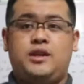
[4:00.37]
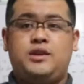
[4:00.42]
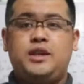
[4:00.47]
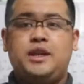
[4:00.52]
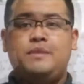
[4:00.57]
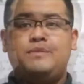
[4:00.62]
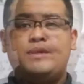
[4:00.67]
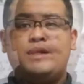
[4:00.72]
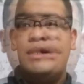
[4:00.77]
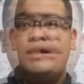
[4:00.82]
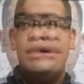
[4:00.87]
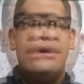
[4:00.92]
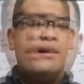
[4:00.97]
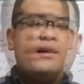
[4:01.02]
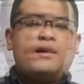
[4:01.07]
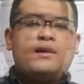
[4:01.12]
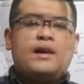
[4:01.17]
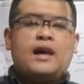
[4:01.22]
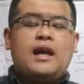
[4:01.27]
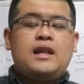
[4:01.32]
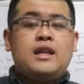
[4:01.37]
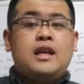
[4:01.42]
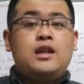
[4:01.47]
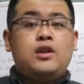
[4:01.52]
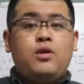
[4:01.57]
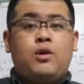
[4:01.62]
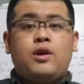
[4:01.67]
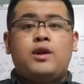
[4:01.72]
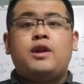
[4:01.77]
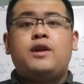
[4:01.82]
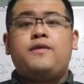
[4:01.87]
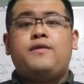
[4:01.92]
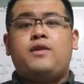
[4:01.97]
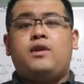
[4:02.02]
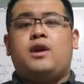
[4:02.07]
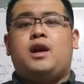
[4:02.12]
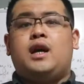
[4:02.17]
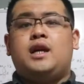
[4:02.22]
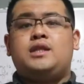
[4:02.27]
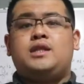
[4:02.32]
our dreams. And in order
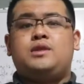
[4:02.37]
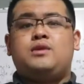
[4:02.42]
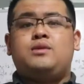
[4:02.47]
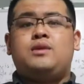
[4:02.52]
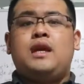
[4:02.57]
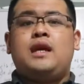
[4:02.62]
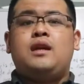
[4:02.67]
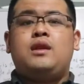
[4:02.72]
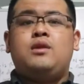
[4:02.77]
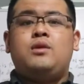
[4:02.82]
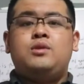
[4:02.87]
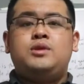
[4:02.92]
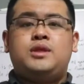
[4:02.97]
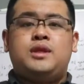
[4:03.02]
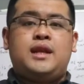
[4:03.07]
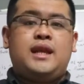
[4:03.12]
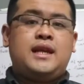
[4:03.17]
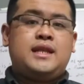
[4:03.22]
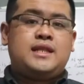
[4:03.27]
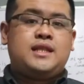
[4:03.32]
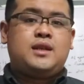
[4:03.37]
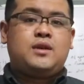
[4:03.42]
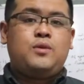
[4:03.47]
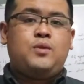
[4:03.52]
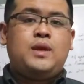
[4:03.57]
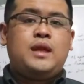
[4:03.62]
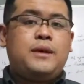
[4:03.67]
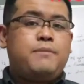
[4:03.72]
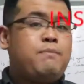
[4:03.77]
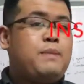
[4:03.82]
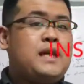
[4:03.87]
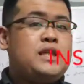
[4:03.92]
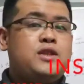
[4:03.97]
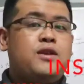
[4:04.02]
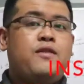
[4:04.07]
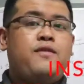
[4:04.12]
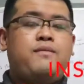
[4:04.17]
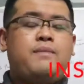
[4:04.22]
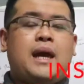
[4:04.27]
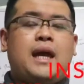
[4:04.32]
for us to take those risks with a
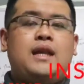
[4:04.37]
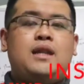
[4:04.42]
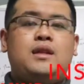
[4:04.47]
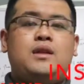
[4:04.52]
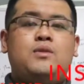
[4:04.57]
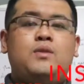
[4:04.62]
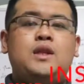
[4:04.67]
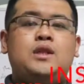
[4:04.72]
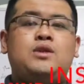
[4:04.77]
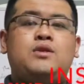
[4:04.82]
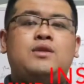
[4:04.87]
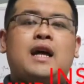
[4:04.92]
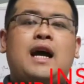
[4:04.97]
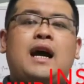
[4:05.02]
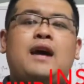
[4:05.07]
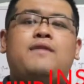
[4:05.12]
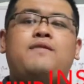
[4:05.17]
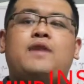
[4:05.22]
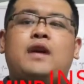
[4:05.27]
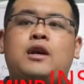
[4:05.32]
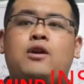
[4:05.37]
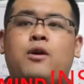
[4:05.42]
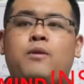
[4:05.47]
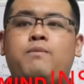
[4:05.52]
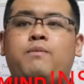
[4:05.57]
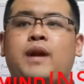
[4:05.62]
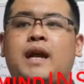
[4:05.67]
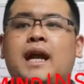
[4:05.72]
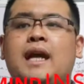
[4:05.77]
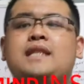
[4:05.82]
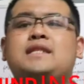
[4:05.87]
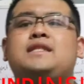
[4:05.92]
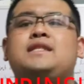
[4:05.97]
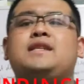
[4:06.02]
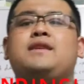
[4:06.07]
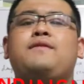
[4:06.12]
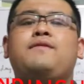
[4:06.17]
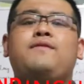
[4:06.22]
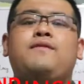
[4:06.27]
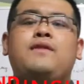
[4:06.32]
peace of mind, we should have a
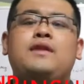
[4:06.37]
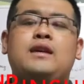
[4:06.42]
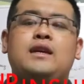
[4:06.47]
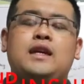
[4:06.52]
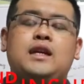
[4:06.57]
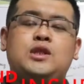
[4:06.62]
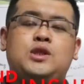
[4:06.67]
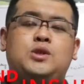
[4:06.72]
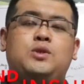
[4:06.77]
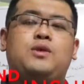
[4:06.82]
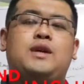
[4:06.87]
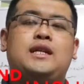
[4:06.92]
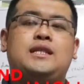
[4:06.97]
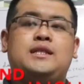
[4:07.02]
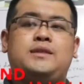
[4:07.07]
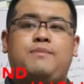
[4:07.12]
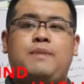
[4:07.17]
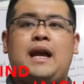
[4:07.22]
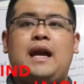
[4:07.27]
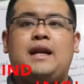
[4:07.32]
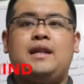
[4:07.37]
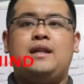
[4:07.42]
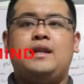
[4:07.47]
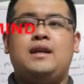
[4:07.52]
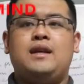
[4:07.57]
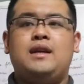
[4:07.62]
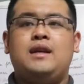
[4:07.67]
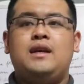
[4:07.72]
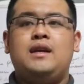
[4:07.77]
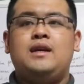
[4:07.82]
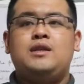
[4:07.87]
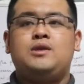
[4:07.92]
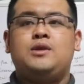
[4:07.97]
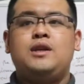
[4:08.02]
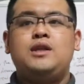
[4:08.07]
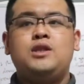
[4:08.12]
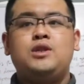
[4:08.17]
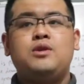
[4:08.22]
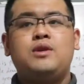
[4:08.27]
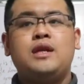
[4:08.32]
comprehensive insurance plan.
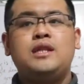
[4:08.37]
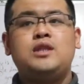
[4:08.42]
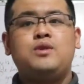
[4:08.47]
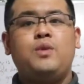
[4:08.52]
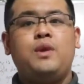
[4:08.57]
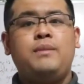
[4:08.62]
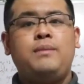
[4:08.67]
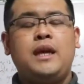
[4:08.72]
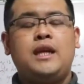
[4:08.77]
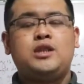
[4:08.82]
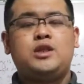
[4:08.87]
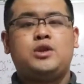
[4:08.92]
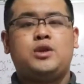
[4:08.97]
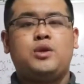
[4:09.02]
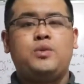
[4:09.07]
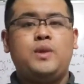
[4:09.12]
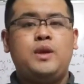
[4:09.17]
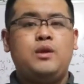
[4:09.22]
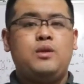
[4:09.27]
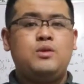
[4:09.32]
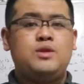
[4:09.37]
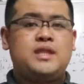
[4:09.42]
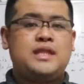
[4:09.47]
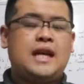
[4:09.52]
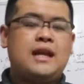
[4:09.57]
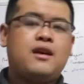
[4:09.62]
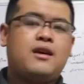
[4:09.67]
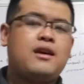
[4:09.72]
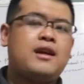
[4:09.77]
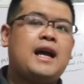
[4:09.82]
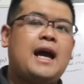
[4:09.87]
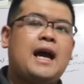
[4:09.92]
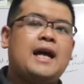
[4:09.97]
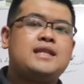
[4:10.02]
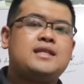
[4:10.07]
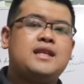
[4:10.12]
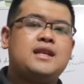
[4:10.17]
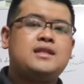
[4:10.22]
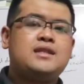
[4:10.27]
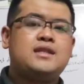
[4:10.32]
So insurance will make sure we don't sell our
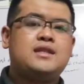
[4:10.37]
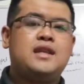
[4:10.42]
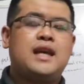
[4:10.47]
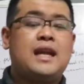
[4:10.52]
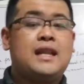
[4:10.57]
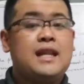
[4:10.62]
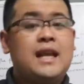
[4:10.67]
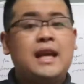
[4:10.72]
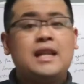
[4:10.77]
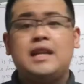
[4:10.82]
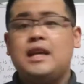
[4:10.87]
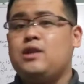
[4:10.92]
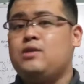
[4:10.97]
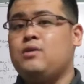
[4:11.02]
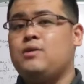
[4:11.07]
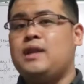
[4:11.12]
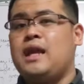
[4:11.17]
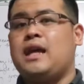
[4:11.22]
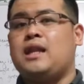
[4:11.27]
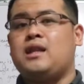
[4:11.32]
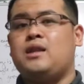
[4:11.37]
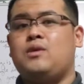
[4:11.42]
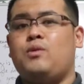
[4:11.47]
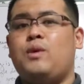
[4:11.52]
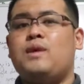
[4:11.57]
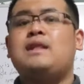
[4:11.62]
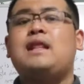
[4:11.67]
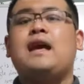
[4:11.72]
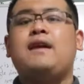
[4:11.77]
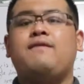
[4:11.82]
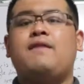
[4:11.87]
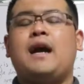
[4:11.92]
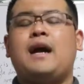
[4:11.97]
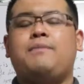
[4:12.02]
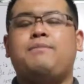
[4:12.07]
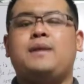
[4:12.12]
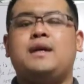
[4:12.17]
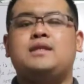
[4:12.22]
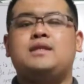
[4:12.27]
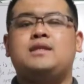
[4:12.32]
assets and get into debt when life
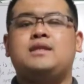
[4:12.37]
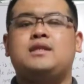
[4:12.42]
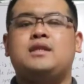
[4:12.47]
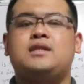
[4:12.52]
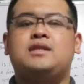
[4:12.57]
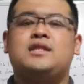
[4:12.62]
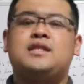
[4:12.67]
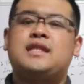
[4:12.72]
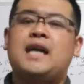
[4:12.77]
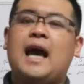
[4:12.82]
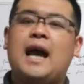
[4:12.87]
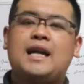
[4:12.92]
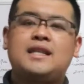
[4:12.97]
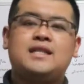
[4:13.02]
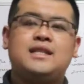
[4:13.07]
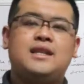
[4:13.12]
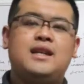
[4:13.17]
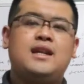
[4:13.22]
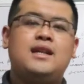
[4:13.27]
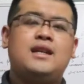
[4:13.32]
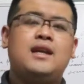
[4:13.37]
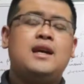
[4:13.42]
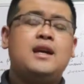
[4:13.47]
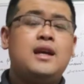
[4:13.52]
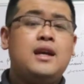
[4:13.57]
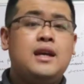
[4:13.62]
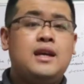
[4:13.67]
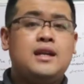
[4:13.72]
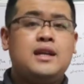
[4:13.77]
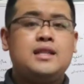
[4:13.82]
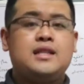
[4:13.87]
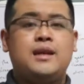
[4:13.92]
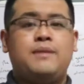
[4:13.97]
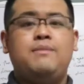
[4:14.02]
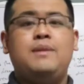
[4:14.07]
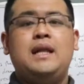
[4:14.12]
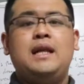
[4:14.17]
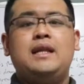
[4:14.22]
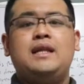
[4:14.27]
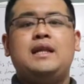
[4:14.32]
happens, such as accident,
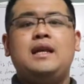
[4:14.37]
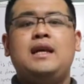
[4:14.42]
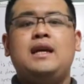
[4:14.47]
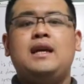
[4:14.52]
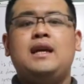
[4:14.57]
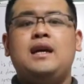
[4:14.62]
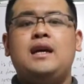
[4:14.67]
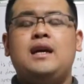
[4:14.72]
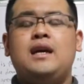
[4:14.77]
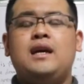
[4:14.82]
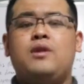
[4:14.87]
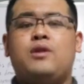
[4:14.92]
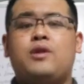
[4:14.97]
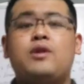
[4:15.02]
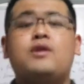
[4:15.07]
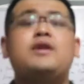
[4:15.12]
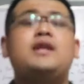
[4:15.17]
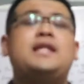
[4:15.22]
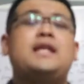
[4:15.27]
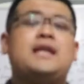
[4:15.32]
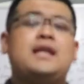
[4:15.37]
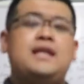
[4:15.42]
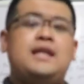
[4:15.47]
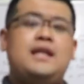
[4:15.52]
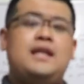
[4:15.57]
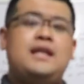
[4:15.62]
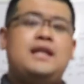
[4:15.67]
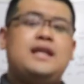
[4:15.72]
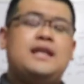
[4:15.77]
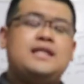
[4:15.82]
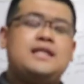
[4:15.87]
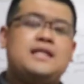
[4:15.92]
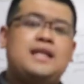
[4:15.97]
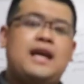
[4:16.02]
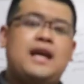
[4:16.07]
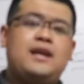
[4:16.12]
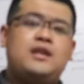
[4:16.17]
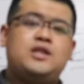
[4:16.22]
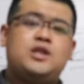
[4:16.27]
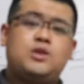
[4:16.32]
disability, or critical illness
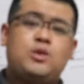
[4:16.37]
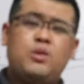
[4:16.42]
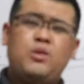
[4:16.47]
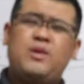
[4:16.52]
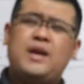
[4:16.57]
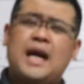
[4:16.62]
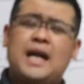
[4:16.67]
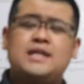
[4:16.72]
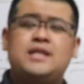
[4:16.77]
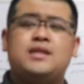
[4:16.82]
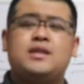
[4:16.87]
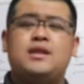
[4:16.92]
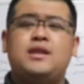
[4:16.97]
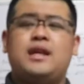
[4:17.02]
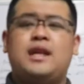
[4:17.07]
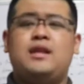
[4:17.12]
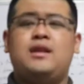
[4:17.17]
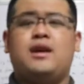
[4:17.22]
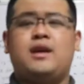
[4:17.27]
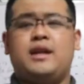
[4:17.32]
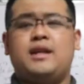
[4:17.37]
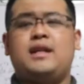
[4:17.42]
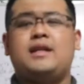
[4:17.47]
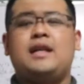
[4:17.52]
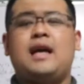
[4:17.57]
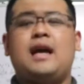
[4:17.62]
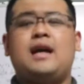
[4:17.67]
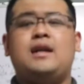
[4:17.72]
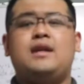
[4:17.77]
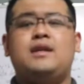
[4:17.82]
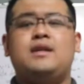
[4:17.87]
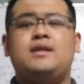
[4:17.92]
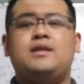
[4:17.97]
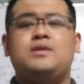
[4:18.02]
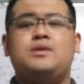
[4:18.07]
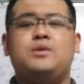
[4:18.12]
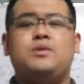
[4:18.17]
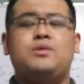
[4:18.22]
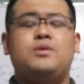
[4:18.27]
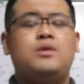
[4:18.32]
like stroke, cancer, and heart attack.
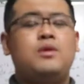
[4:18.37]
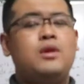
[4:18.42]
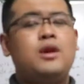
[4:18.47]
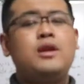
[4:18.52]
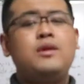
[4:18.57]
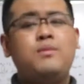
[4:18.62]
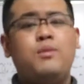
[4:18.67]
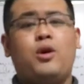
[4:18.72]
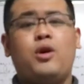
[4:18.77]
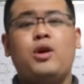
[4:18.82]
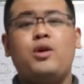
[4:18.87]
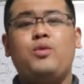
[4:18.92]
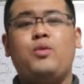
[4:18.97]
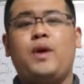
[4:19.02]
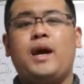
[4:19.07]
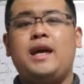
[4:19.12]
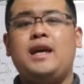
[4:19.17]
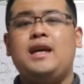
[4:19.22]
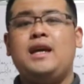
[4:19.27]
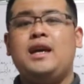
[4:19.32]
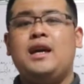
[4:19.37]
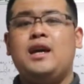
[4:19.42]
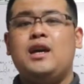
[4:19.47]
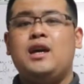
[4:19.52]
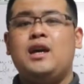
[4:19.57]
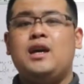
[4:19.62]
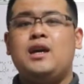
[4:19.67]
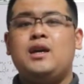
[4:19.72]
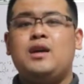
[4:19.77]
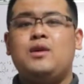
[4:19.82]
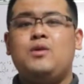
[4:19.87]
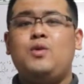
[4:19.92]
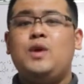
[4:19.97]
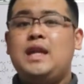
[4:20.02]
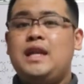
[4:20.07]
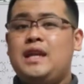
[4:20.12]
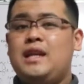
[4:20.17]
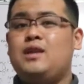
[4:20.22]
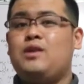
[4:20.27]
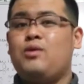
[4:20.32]
So to learn more why
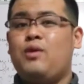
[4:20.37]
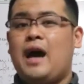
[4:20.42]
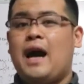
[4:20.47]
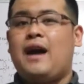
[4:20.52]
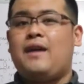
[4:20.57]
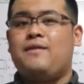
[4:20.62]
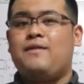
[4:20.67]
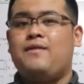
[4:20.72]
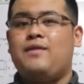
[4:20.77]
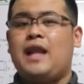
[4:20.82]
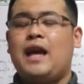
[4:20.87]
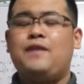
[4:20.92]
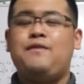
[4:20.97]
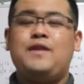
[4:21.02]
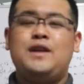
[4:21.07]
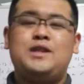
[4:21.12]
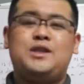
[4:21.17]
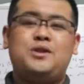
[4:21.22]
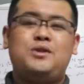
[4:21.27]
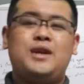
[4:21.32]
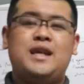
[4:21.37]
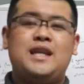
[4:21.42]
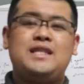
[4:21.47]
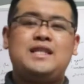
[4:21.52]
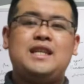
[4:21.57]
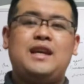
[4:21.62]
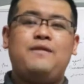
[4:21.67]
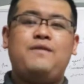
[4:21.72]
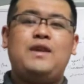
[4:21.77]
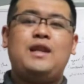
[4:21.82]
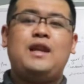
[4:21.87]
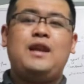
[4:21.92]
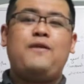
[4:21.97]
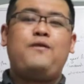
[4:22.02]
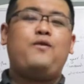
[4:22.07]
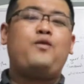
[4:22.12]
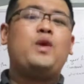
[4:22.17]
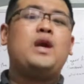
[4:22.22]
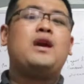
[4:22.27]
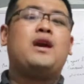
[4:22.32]
we need to have life insurance even
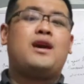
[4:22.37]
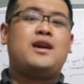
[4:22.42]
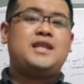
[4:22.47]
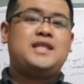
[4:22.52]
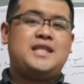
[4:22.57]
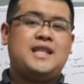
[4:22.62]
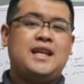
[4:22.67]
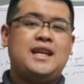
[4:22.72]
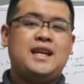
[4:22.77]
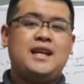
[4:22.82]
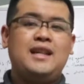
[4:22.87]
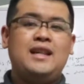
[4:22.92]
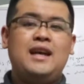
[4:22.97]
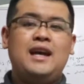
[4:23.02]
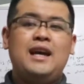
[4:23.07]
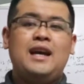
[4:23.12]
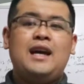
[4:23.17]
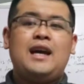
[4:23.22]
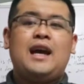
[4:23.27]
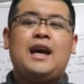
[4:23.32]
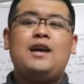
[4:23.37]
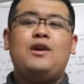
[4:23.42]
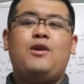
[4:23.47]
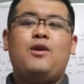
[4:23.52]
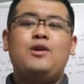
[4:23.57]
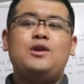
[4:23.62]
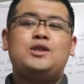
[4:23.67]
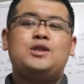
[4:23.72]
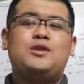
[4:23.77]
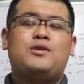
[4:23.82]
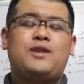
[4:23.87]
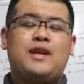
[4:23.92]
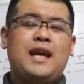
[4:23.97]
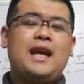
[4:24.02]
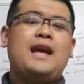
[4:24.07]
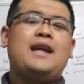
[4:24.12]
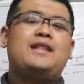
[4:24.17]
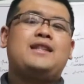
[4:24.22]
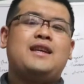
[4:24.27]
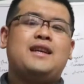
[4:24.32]
if we are single, I also
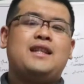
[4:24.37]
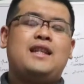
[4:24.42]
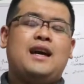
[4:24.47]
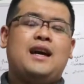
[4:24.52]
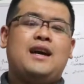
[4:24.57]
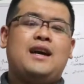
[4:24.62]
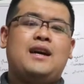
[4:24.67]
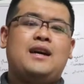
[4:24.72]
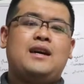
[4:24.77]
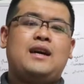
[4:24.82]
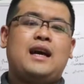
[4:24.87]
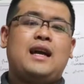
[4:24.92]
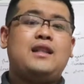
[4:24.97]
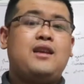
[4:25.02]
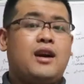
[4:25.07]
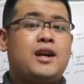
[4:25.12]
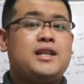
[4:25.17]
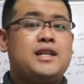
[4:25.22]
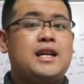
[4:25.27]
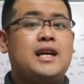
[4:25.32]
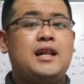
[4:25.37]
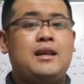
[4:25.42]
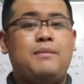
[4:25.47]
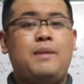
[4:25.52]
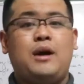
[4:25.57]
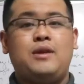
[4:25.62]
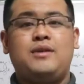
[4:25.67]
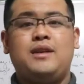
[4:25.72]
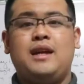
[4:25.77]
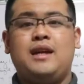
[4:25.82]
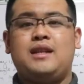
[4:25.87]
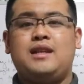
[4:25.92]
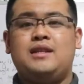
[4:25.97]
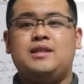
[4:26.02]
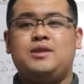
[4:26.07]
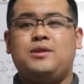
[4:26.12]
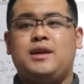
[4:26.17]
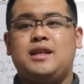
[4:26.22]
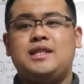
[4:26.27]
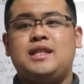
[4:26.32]
created an article about it.
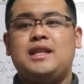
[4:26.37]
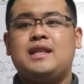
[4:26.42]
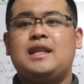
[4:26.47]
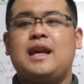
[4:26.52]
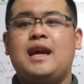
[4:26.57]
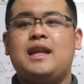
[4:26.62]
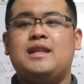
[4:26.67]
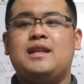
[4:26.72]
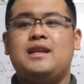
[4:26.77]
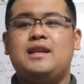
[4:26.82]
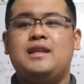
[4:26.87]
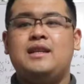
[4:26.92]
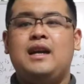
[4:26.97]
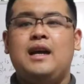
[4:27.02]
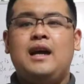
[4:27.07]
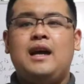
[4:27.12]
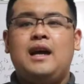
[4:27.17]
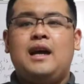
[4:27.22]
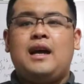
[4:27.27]
So it's entitled,